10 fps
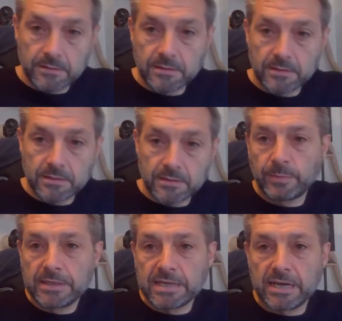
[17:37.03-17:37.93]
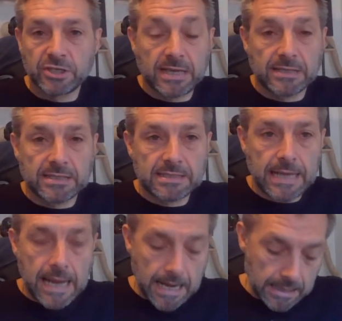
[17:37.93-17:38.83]
So remember, please hashtag
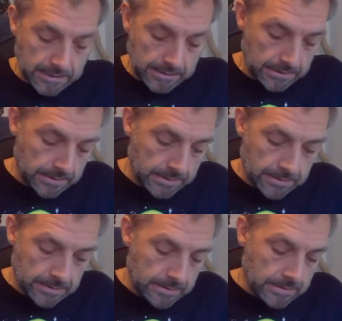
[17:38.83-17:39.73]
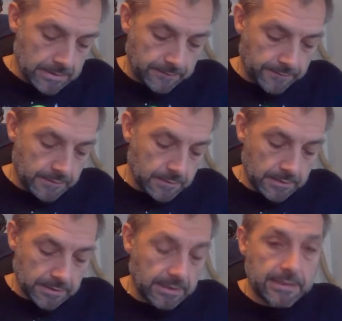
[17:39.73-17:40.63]
stag if you'd
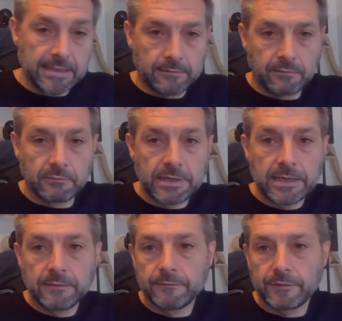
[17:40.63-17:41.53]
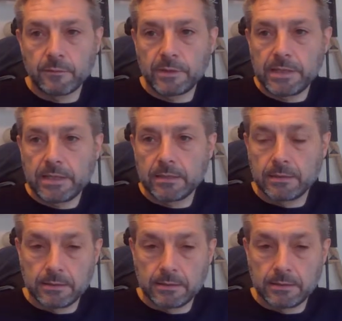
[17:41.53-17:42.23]
like an in-depth reading for the week.